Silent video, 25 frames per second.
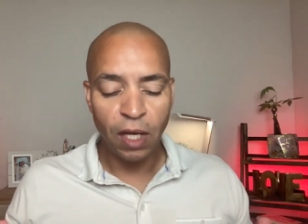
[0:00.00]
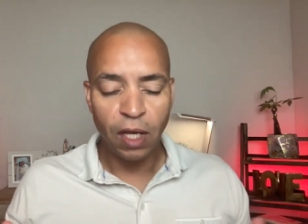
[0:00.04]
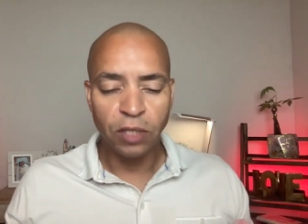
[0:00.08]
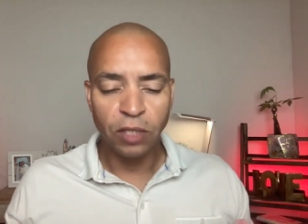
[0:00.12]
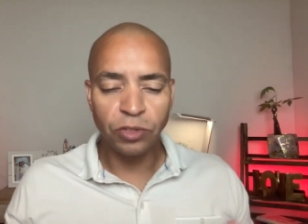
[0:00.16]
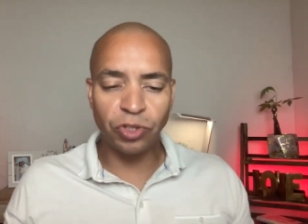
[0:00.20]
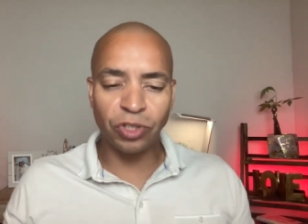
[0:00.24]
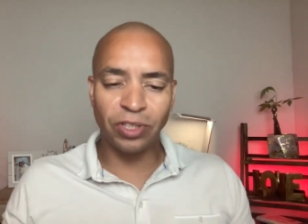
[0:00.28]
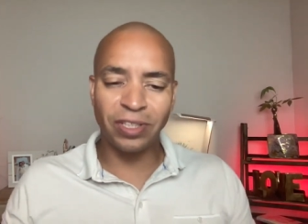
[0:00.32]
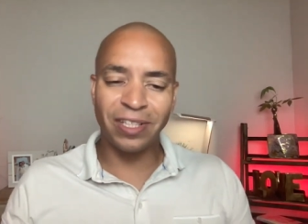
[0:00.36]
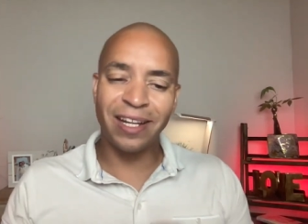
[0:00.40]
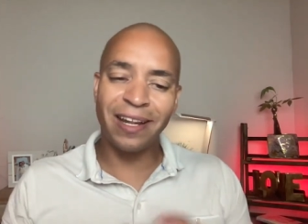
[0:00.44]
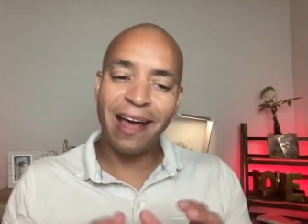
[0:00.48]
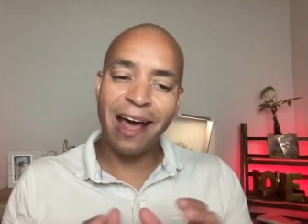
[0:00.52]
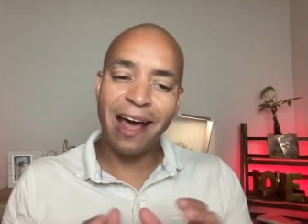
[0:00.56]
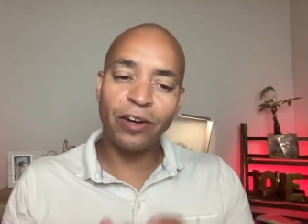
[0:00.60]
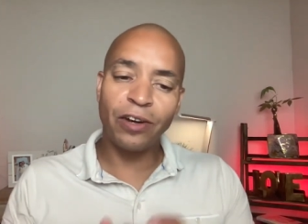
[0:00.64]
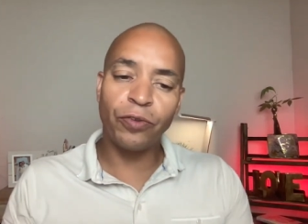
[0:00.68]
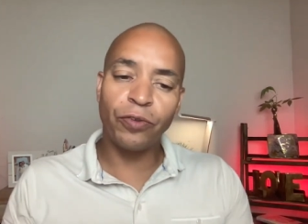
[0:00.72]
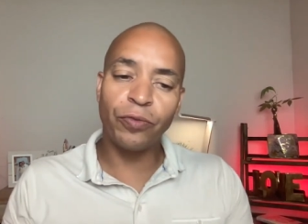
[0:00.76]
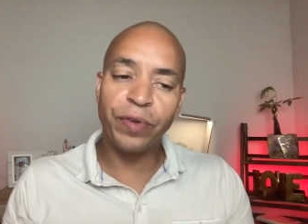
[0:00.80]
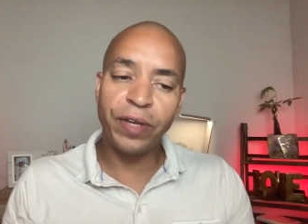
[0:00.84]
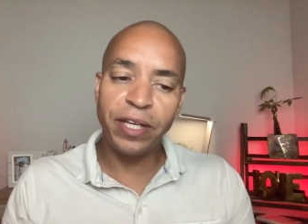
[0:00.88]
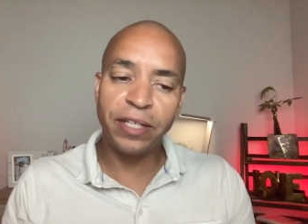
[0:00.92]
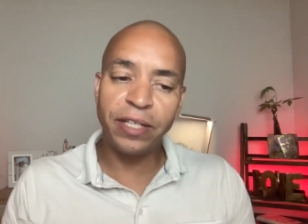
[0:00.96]
So there's a lot
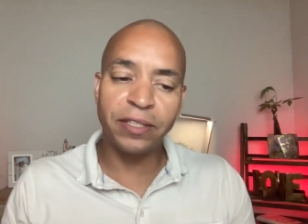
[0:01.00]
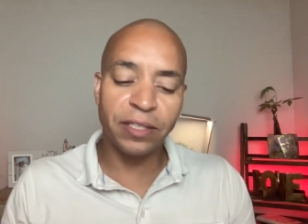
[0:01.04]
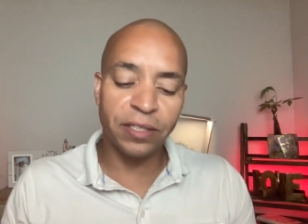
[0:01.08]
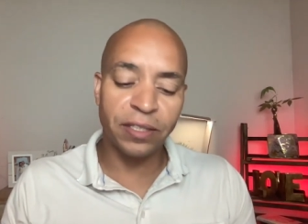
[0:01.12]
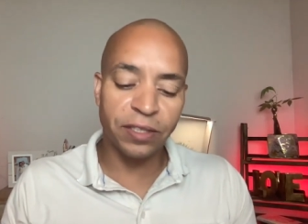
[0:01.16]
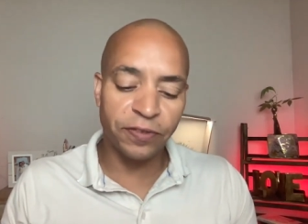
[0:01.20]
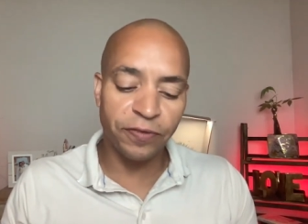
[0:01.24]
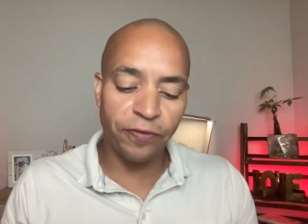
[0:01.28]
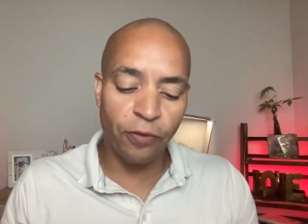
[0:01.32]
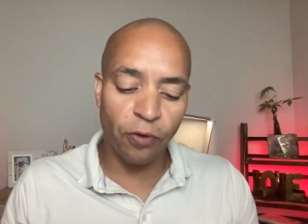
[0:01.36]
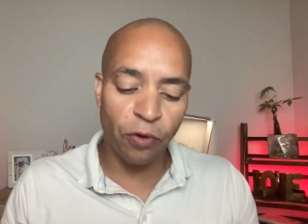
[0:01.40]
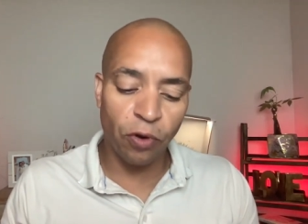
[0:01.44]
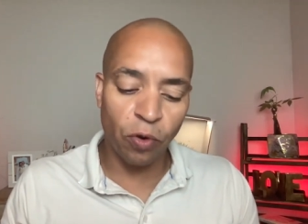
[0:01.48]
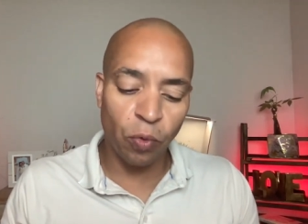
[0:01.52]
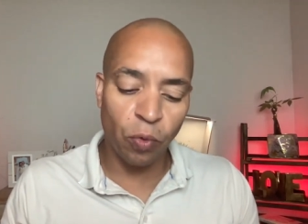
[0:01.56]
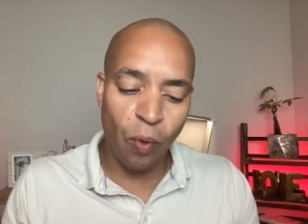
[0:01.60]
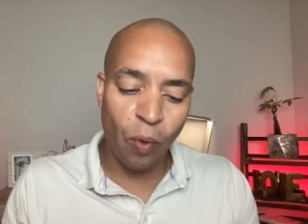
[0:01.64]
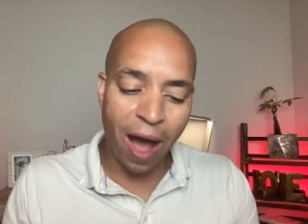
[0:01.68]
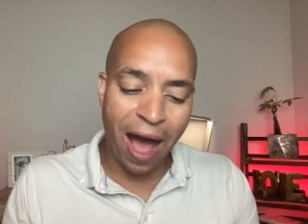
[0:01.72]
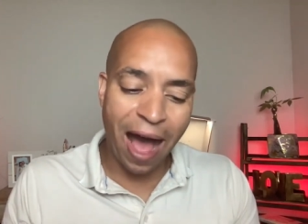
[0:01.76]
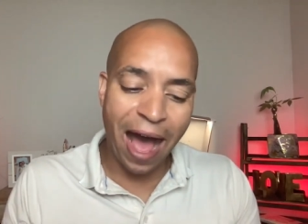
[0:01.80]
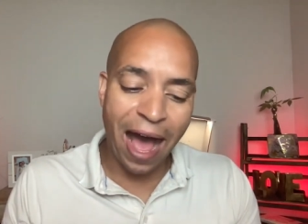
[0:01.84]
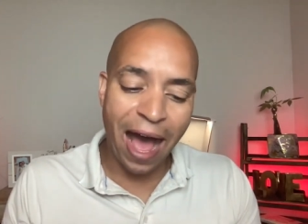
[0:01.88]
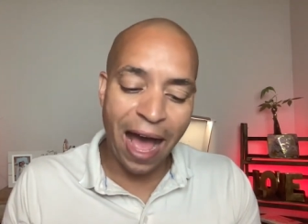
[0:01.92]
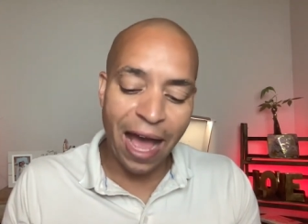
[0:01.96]
of reasons for
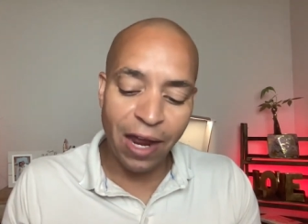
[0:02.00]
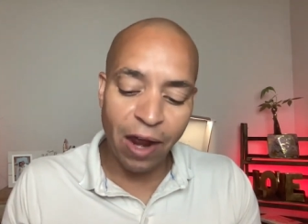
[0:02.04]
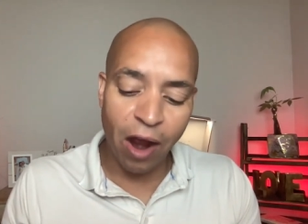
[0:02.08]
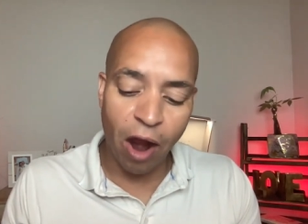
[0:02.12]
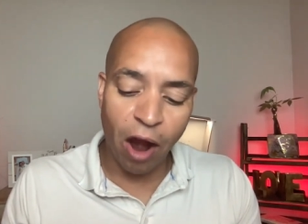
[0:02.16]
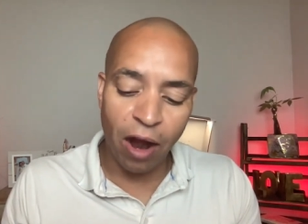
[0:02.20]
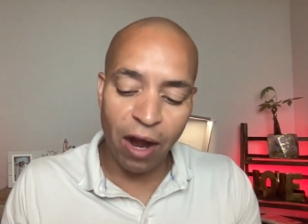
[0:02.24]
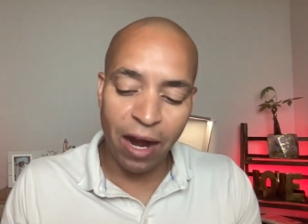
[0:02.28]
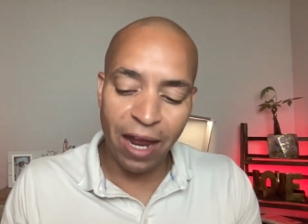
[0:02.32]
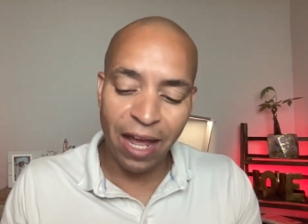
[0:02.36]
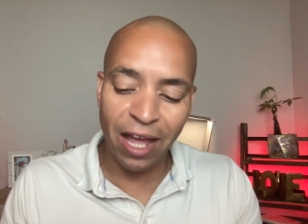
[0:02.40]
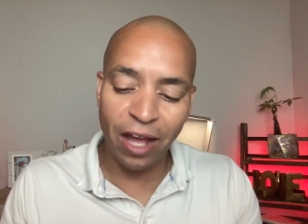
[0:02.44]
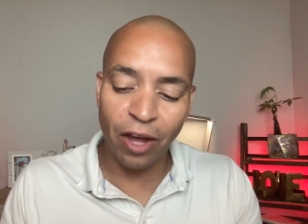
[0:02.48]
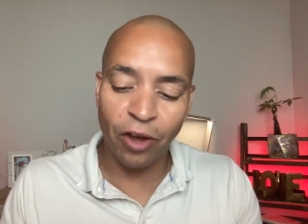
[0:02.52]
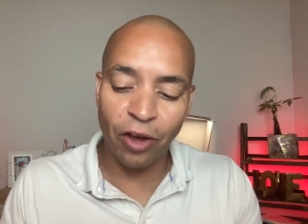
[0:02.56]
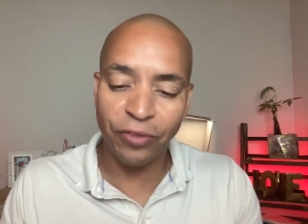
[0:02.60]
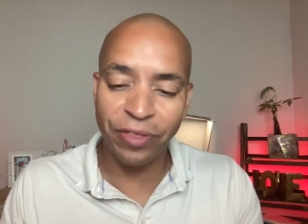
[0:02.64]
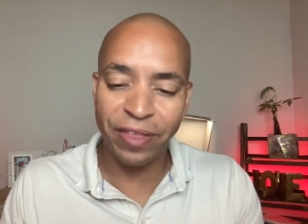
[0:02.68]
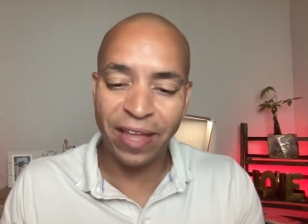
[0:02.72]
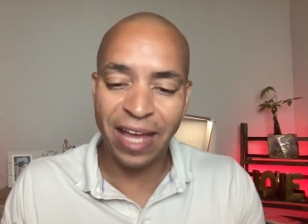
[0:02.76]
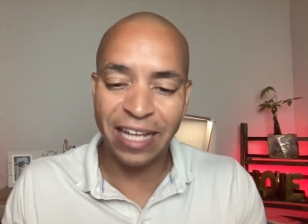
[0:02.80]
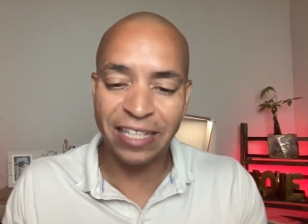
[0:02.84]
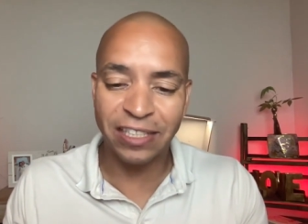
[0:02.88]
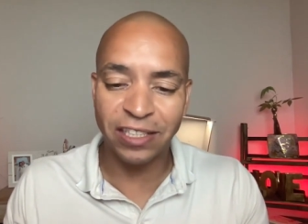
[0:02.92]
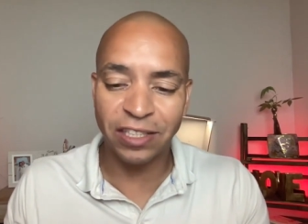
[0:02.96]
why our
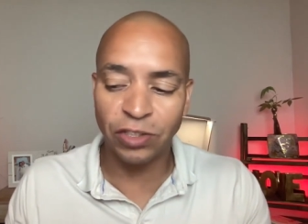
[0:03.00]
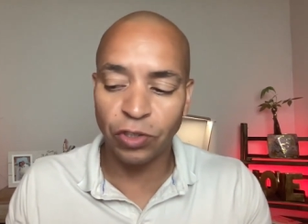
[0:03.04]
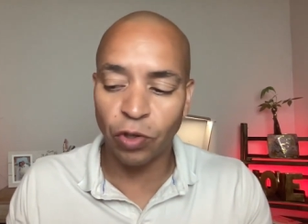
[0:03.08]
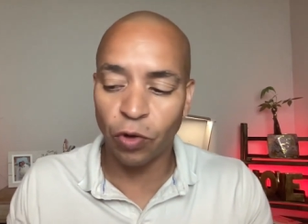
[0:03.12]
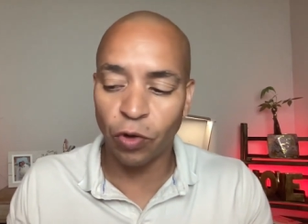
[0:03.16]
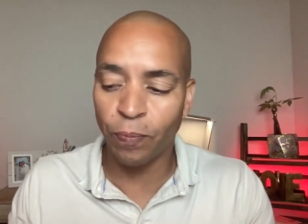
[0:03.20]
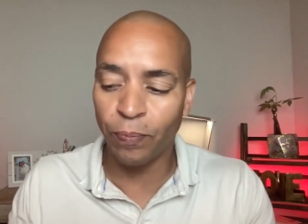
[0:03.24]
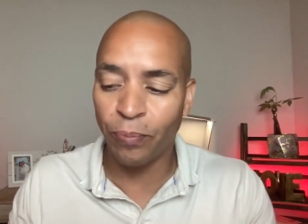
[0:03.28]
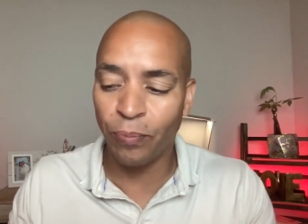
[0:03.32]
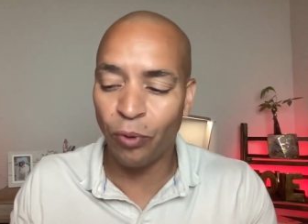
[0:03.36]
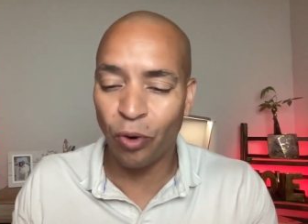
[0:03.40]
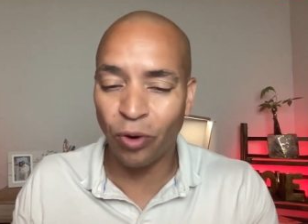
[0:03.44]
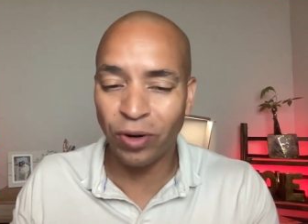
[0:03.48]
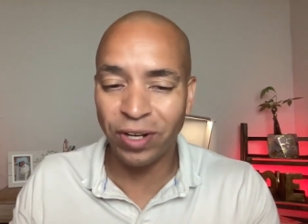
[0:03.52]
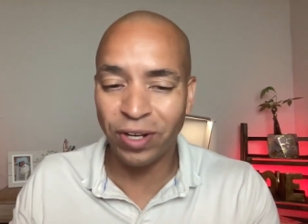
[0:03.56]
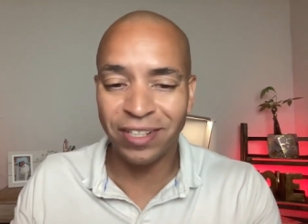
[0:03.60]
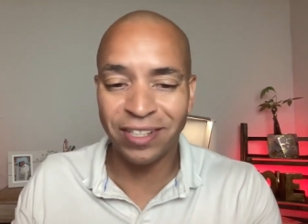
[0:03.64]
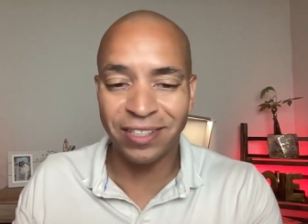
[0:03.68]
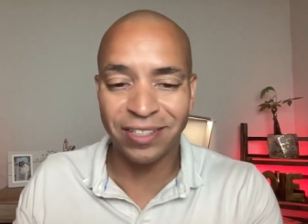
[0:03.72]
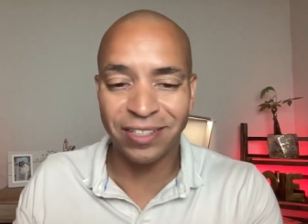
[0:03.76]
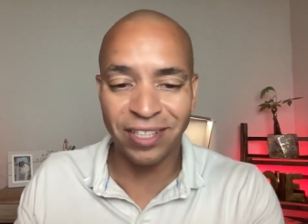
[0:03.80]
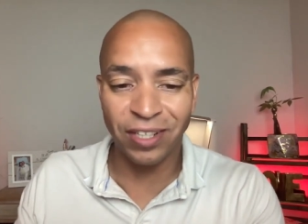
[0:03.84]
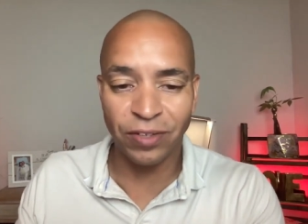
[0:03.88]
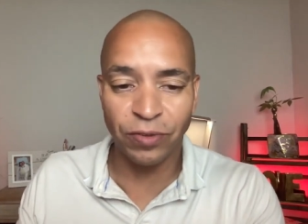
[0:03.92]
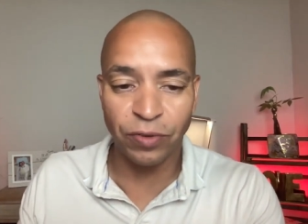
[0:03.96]
health has so poorly
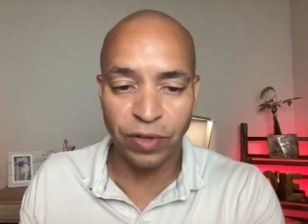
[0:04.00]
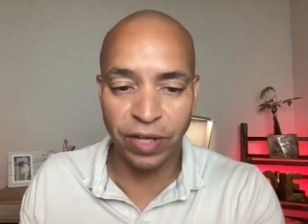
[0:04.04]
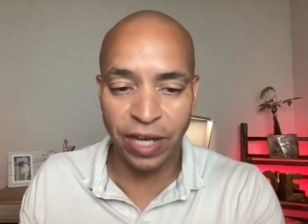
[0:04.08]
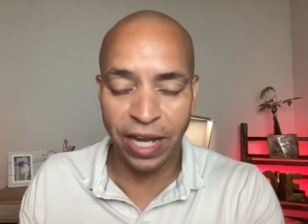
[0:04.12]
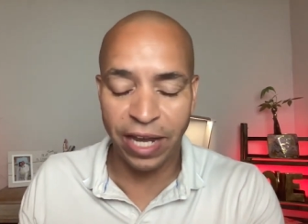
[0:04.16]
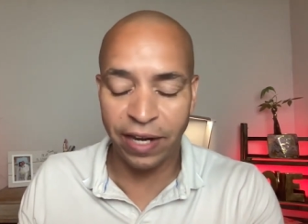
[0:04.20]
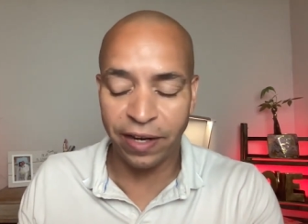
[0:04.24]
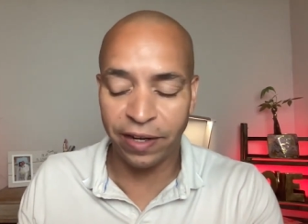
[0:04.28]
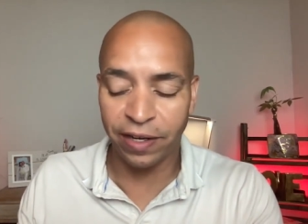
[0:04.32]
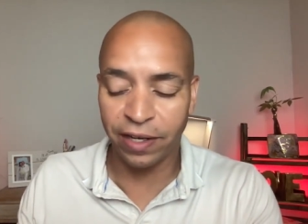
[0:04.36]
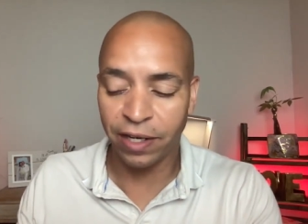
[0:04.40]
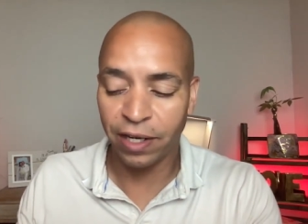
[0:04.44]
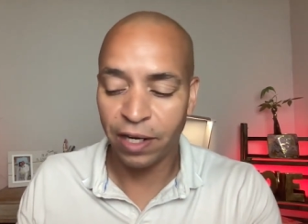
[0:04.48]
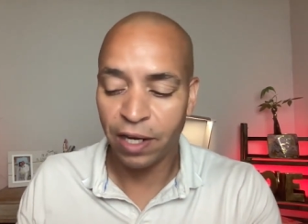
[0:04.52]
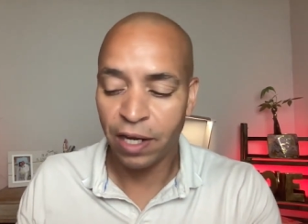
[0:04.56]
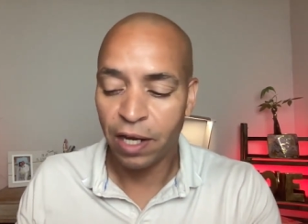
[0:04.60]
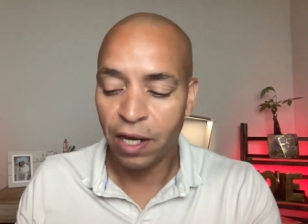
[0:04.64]
deteriorated